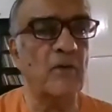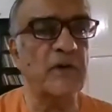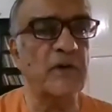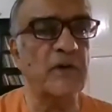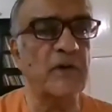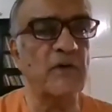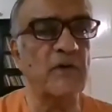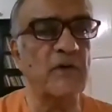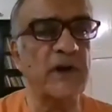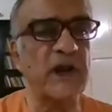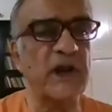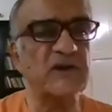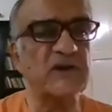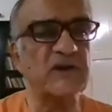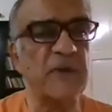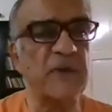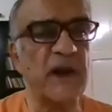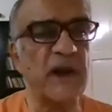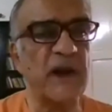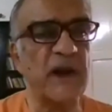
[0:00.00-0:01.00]
with your
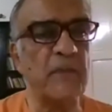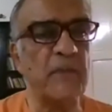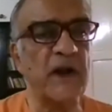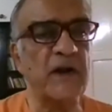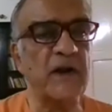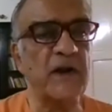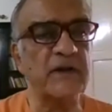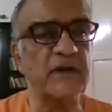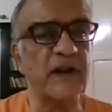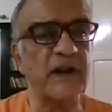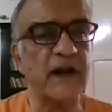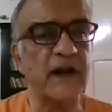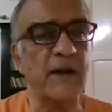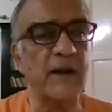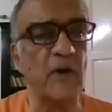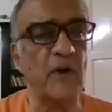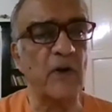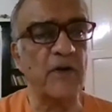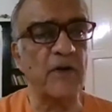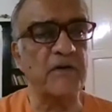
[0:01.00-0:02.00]
experiment in the
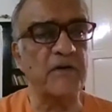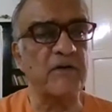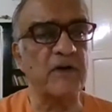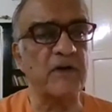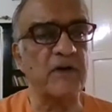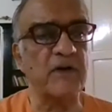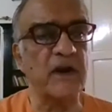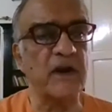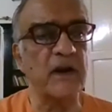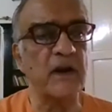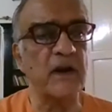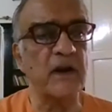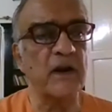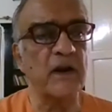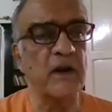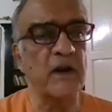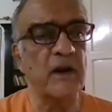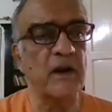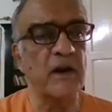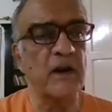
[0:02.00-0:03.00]
laboratory,
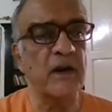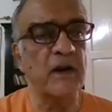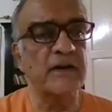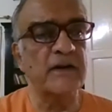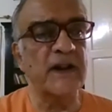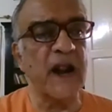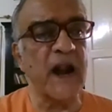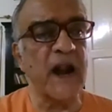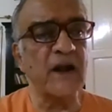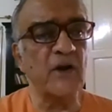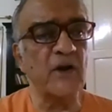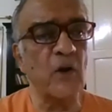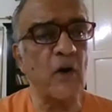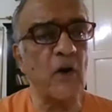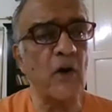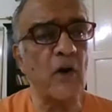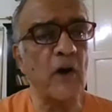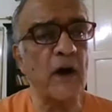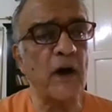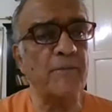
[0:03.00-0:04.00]
that
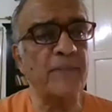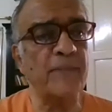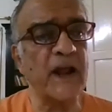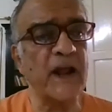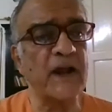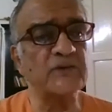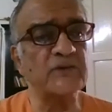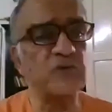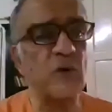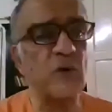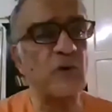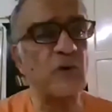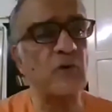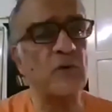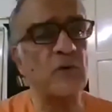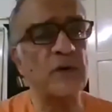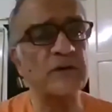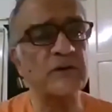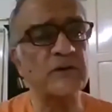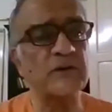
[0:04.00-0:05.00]
law applies all
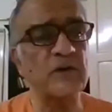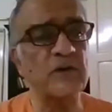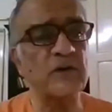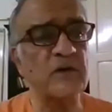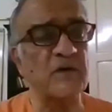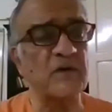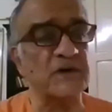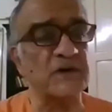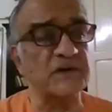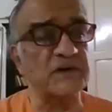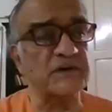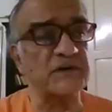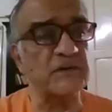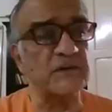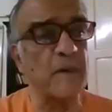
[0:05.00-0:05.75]
over the universe.